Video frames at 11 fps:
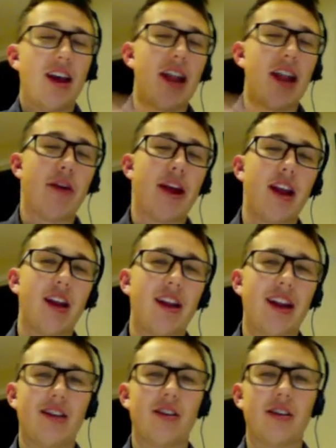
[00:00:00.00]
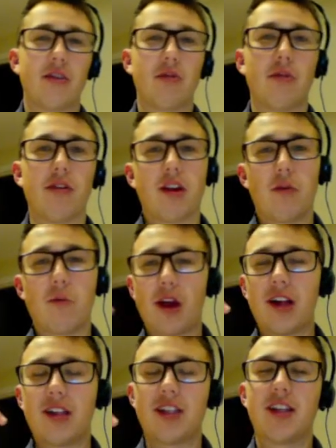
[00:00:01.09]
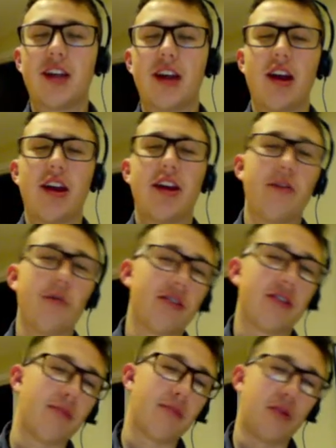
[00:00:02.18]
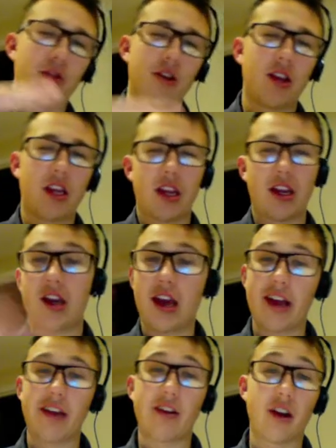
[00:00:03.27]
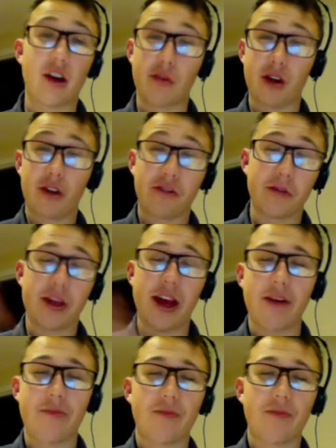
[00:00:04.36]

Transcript: Anyway, let's look at what's done well today, what's done poorly, and we'll go from there.